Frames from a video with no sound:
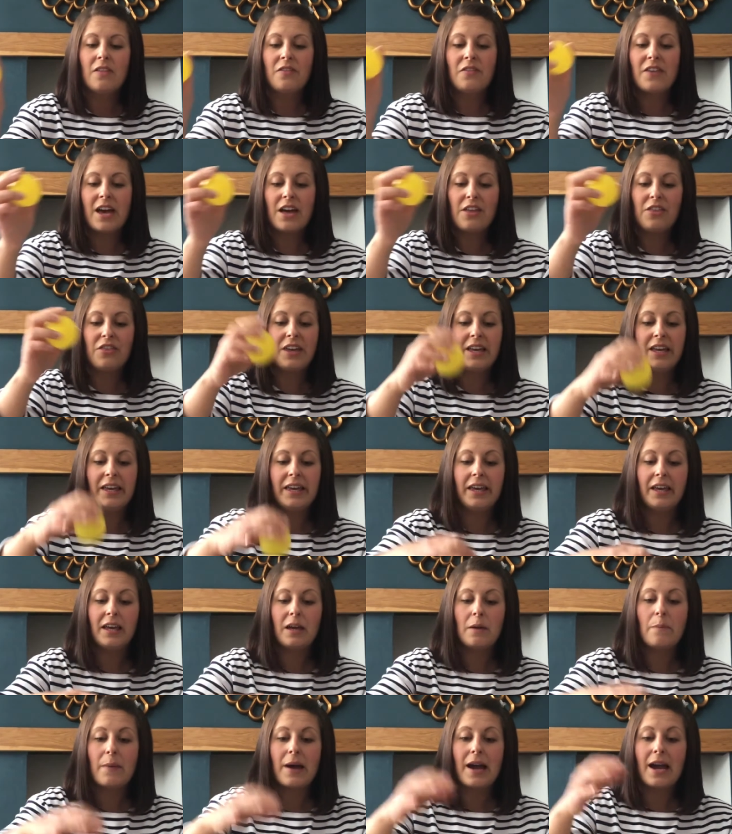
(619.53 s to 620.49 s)
They're
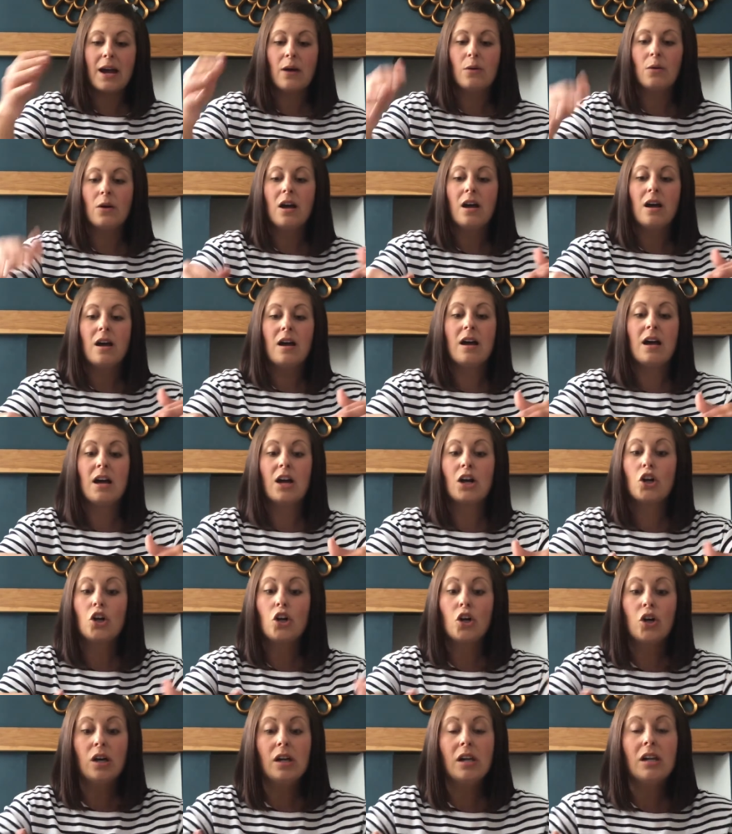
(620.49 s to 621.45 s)
thinking about
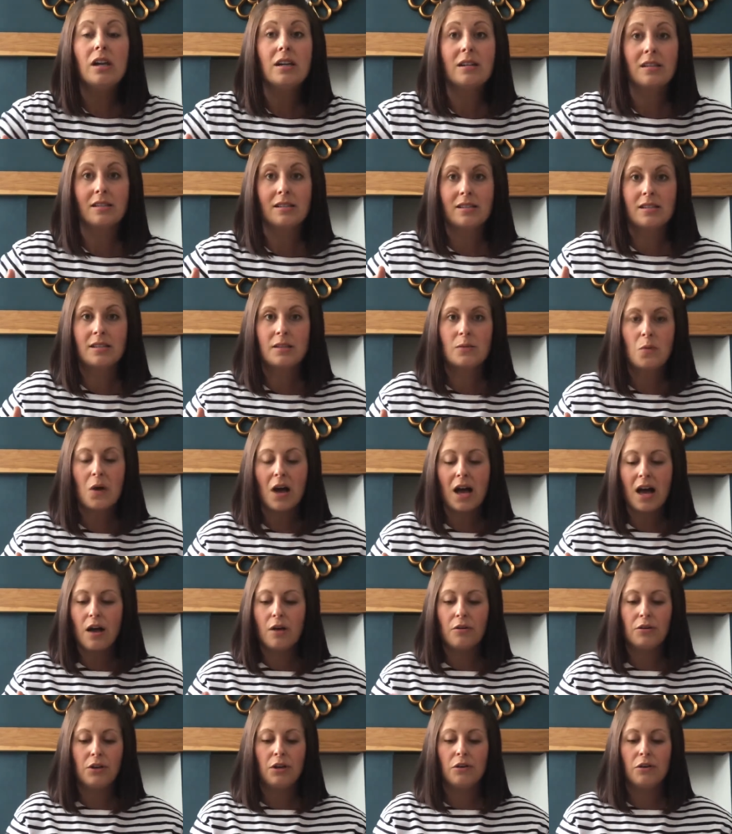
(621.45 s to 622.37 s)
colours as well.